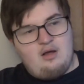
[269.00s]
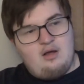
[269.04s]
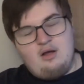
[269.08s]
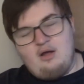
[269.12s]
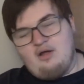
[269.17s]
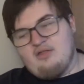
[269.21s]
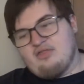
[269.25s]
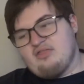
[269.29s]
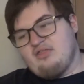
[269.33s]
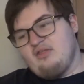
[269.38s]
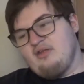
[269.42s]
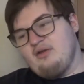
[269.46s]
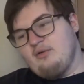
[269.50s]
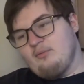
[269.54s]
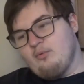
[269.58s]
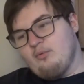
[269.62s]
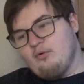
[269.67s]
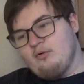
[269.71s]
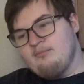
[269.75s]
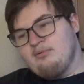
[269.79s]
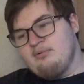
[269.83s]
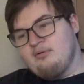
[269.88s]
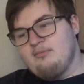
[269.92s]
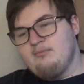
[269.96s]
think
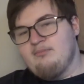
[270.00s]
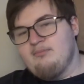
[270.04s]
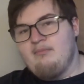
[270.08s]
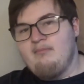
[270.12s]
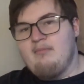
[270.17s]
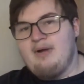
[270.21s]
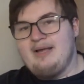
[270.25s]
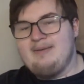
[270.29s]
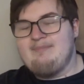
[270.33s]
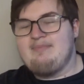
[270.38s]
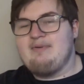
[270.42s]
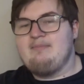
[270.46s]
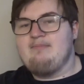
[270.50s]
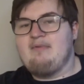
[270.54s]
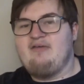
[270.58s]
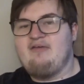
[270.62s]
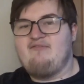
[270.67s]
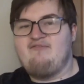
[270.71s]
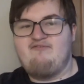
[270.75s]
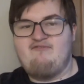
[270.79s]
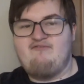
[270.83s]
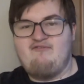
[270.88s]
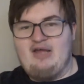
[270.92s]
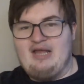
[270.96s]
Wurmple might be my
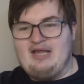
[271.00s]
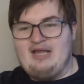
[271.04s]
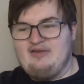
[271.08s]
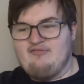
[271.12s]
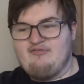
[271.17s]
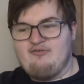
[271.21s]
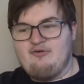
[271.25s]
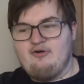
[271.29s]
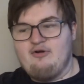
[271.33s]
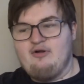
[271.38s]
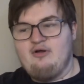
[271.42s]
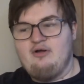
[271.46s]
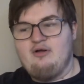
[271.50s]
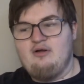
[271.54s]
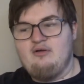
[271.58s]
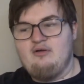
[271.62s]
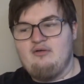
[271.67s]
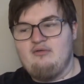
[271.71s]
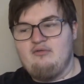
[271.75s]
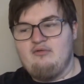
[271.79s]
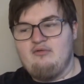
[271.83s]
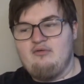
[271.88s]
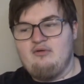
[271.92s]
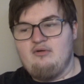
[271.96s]
favourite
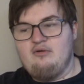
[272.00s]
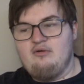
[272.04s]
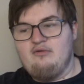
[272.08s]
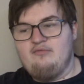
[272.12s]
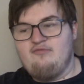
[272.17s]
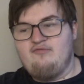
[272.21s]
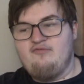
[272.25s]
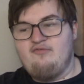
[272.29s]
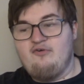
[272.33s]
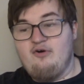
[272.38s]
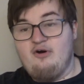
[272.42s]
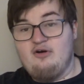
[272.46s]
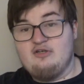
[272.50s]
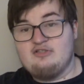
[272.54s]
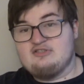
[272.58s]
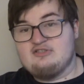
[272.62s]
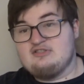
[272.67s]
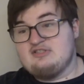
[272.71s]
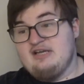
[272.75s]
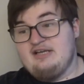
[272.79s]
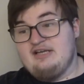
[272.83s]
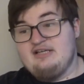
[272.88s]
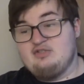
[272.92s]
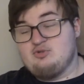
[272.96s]
first
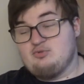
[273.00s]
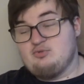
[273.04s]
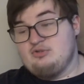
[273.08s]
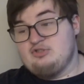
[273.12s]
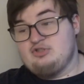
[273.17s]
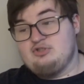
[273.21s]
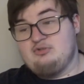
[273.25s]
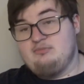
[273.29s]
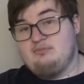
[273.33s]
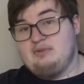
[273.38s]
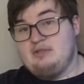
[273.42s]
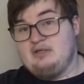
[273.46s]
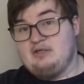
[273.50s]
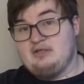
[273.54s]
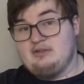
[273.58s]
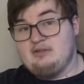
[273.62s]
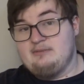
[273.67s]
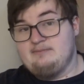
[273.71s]
stage regional bug.